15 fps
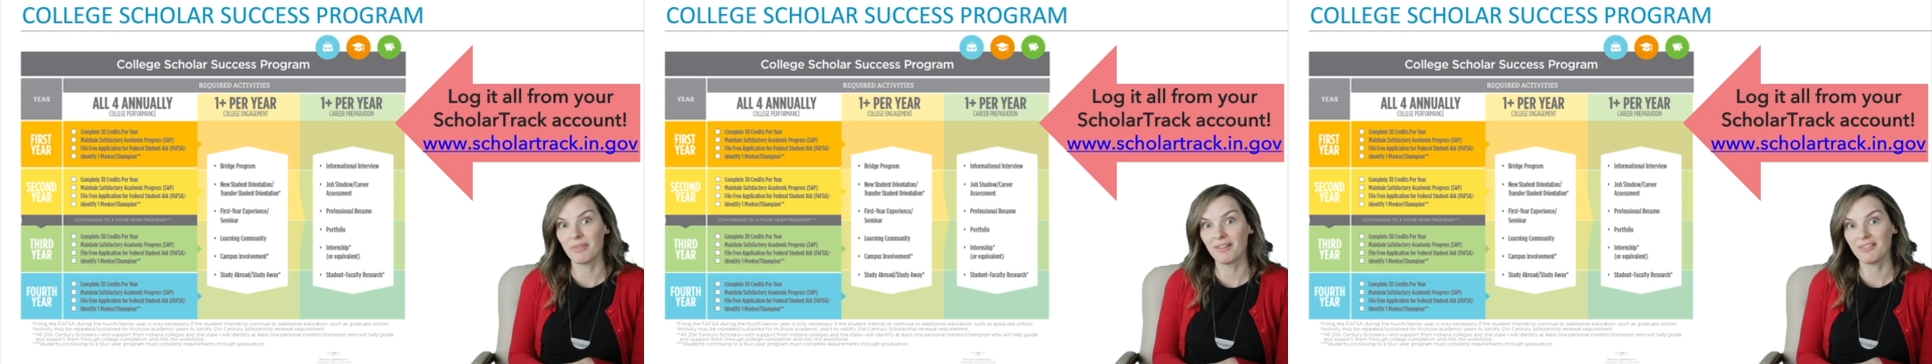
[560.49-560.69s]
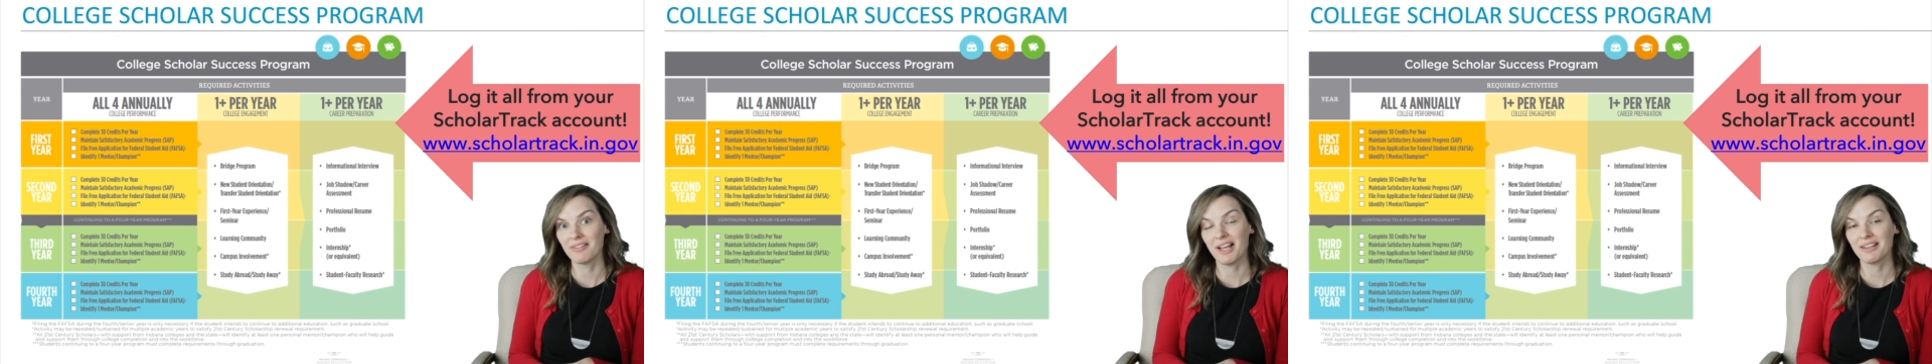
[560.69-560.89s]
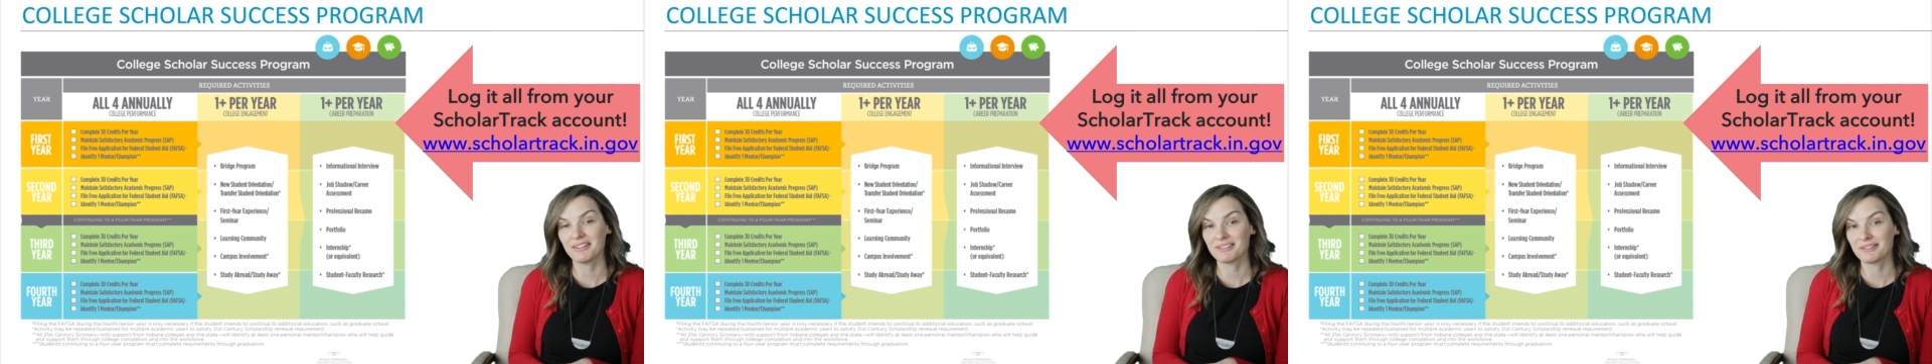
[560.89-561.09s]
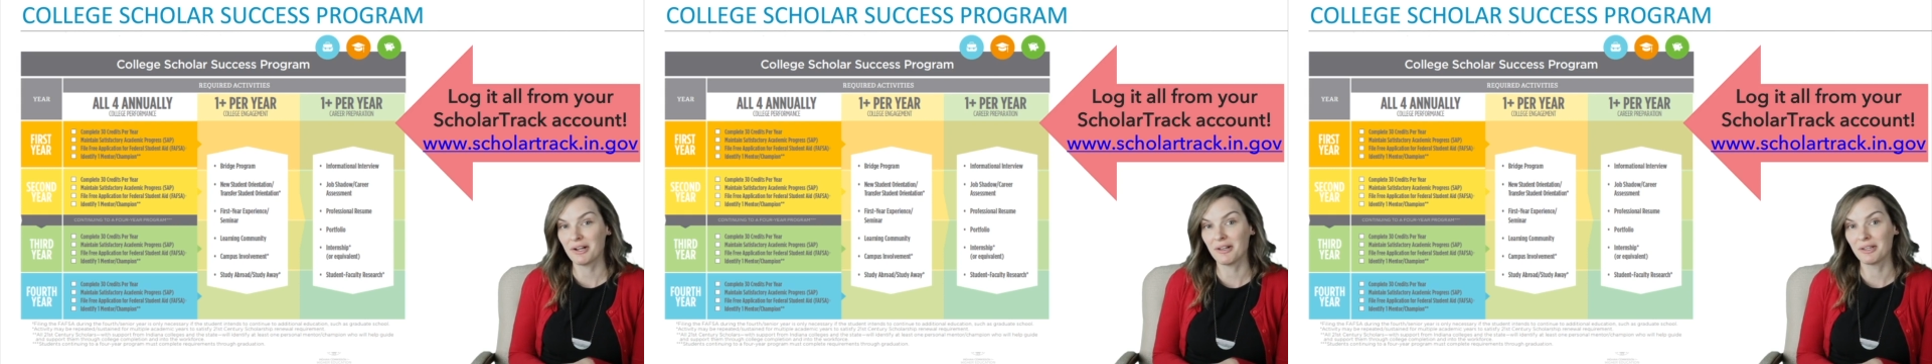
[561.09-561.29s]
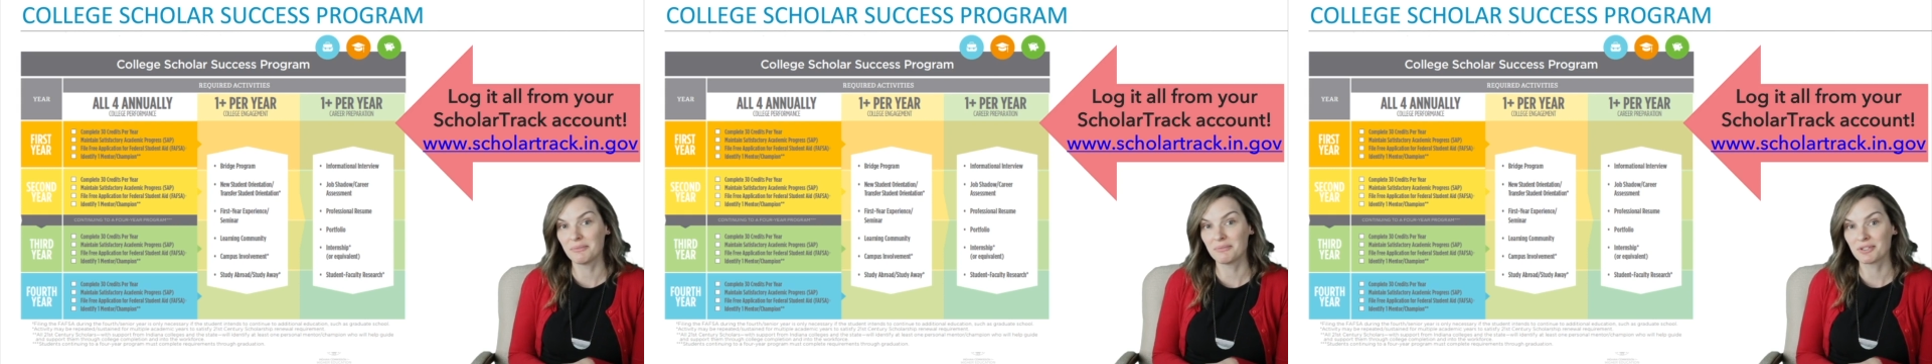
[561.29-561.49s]
the last
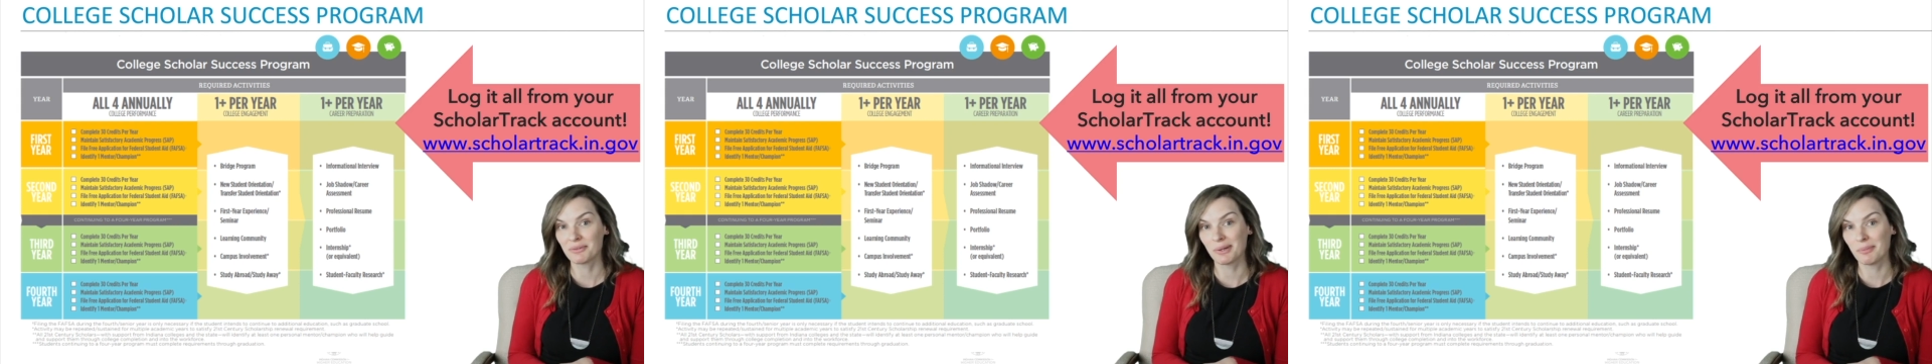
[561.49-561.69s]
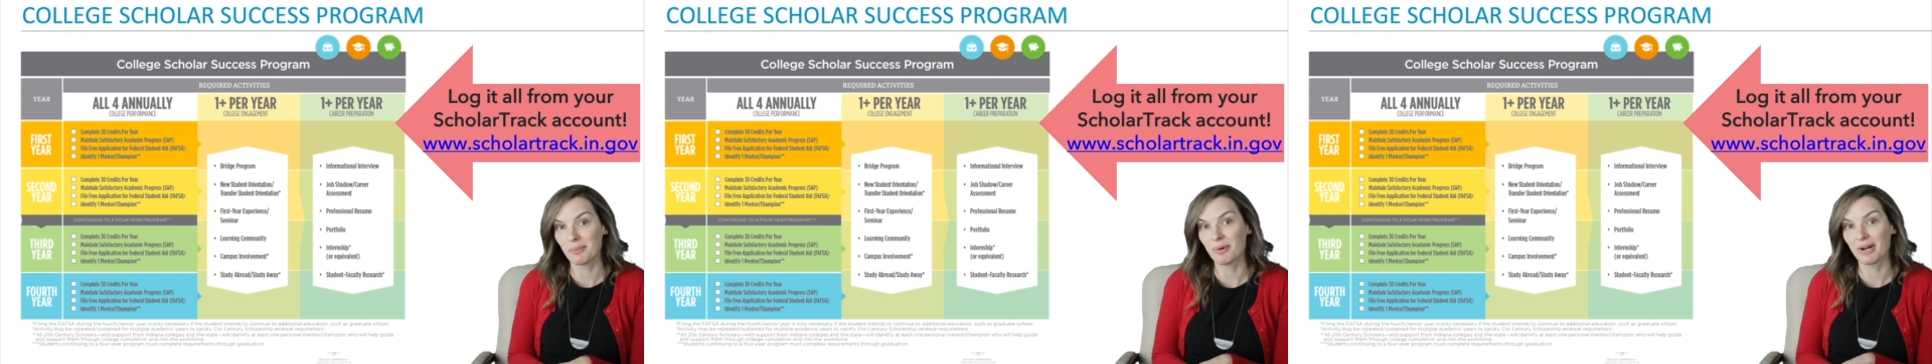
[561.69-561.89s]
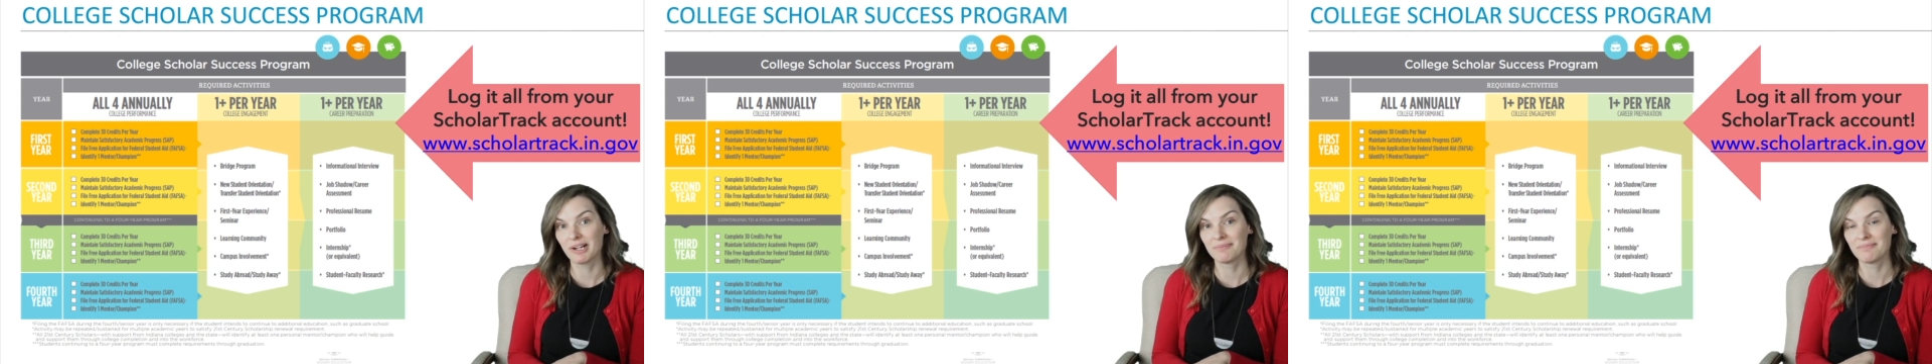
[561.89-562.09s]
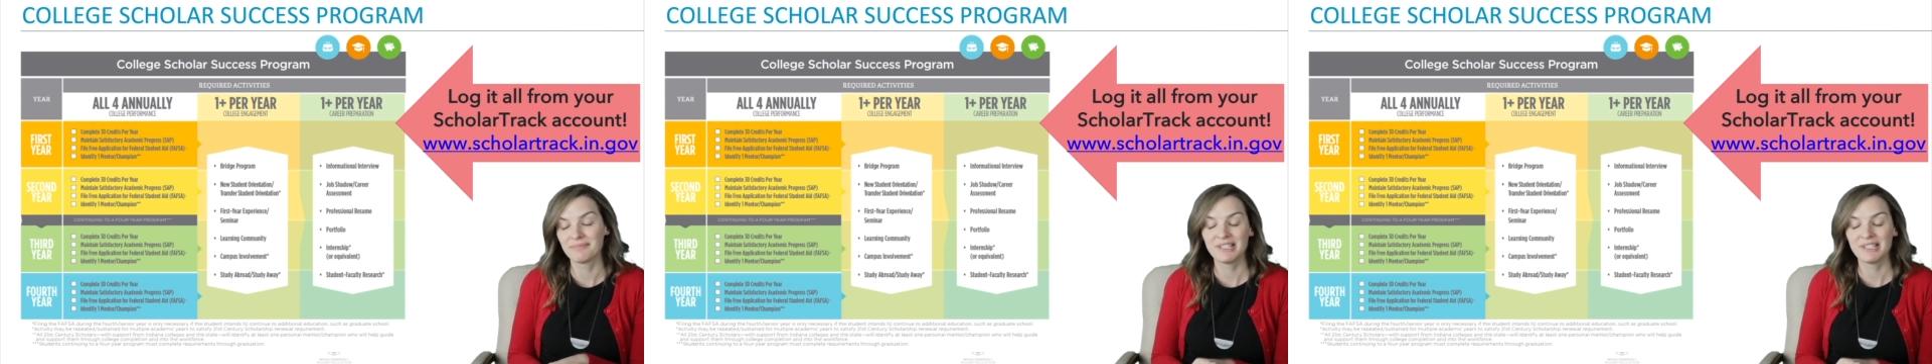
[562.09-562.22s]
column to report.